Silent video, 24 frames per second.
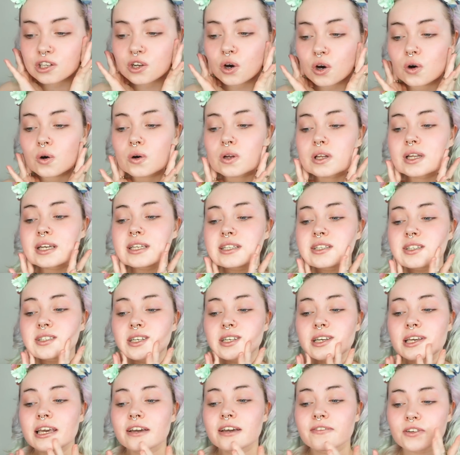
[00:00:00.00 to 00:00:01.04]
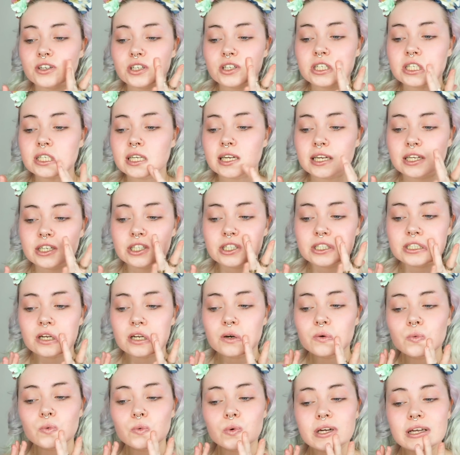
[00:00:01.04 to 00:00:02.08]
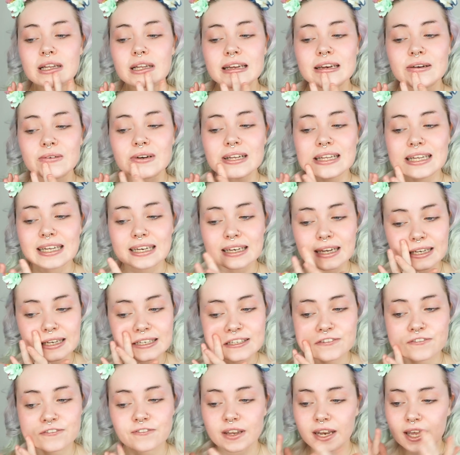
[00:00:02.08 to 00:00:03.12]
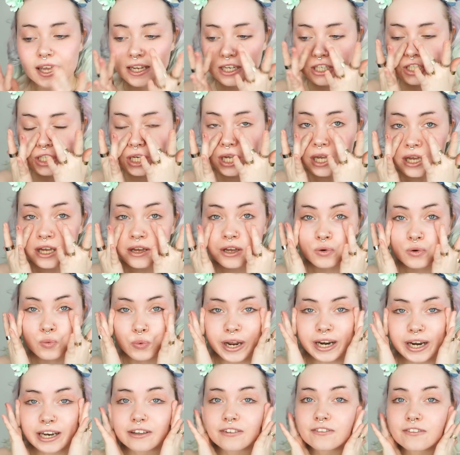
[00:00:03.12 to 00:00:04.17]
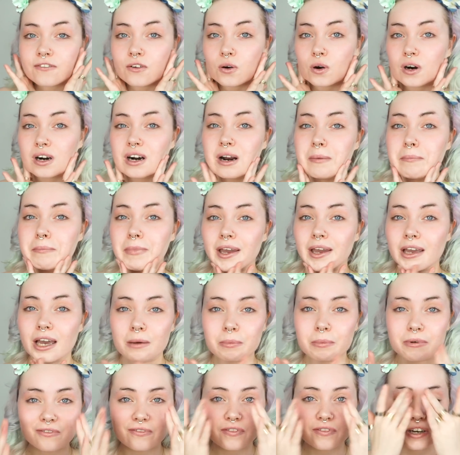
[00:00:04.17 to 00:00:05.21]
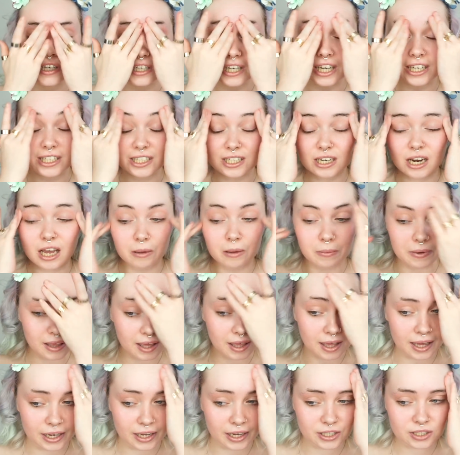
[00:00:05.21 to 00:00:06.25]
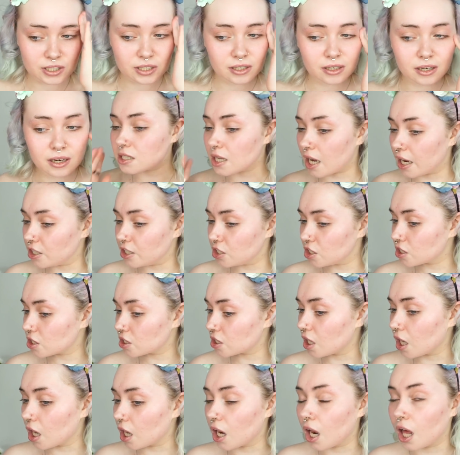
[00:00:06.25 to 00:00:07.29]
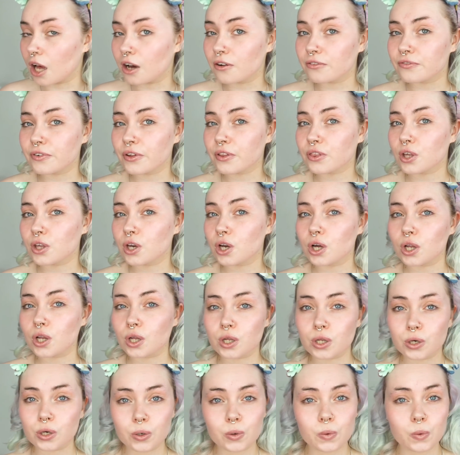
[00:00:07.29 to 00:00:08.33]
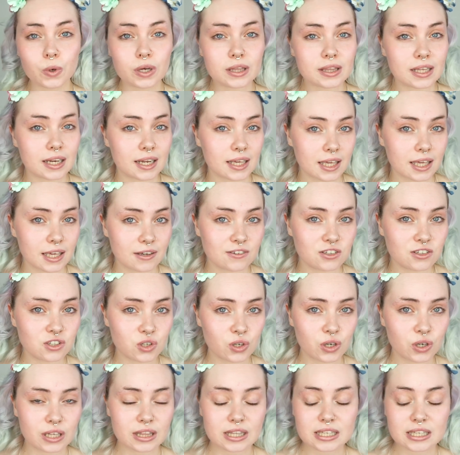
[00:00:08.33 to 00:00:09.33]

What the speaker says: Not only does it give your skin just a really, really nice finish ready for makeup and foundation application, I just love the glow that it gives to